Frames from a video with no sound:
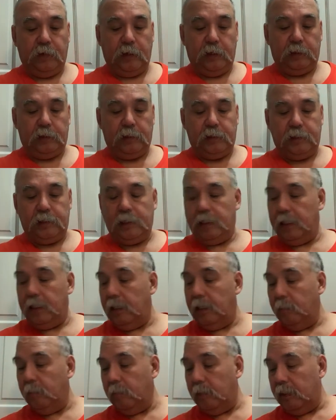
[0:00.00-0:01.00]
the set
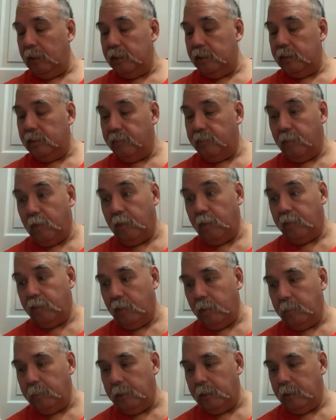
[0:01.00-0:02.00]
anyways, far from
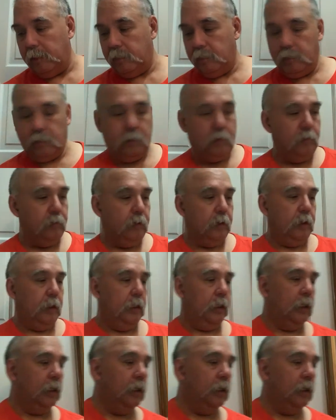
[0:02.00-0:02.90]
it, really.